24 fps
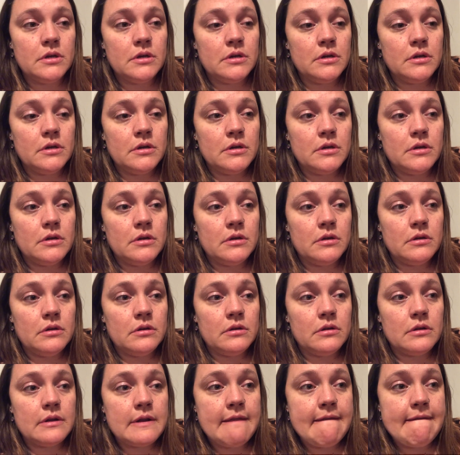
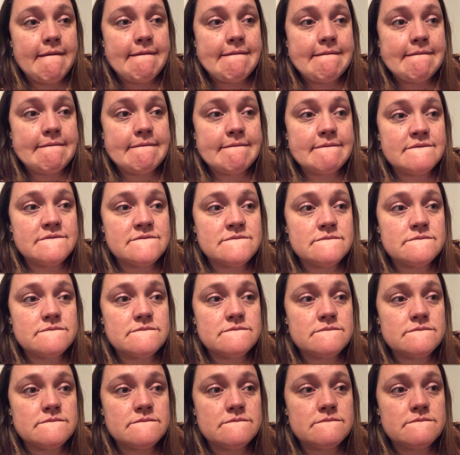(no one is talking)